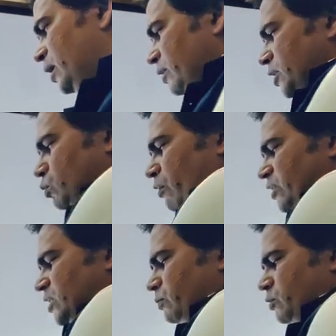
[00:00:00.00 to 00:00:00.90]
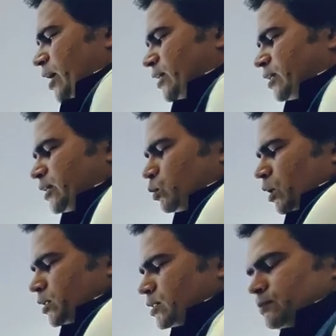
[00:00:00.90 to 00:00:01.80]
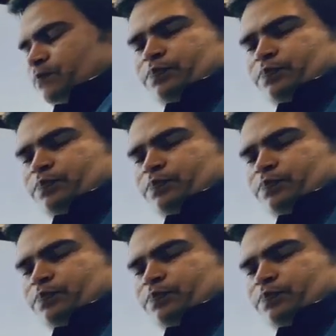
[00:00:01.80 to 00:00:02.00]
that's why we subtract it once.